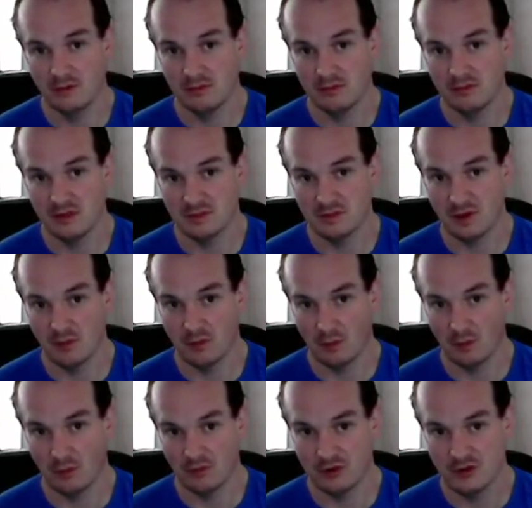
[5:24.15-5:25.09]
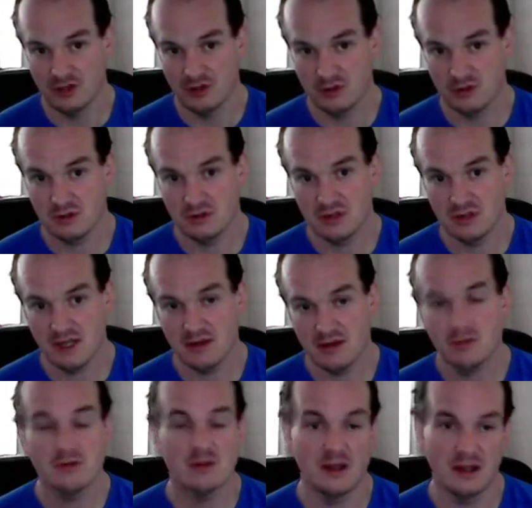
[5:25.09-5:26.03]
This might prompt them to shield now,
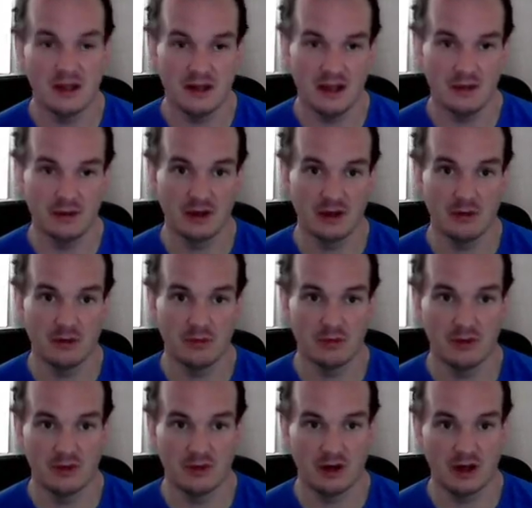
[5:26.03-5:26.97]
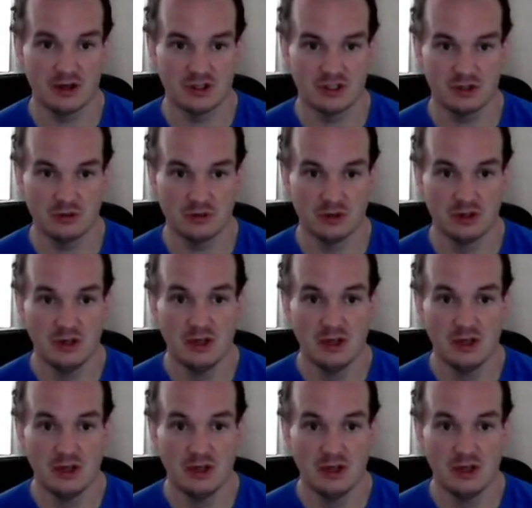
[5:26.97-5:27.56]
and there we go, got the last shield.